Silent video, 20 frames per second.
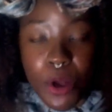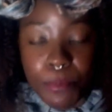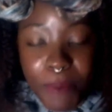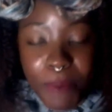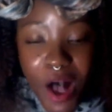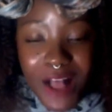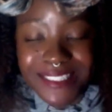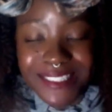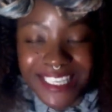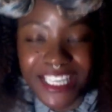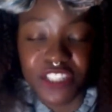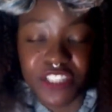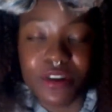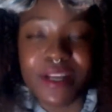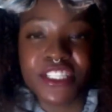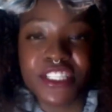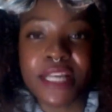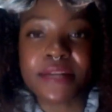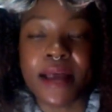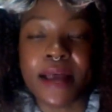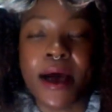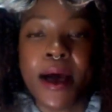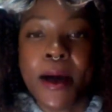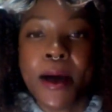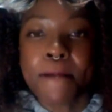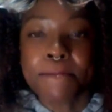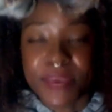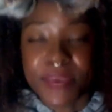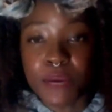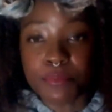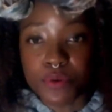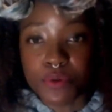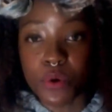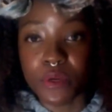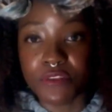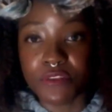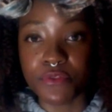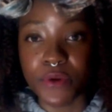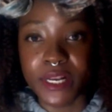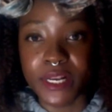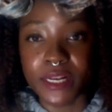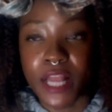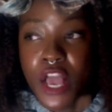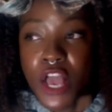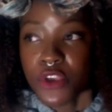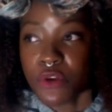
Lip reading: particular agenda being proliferated,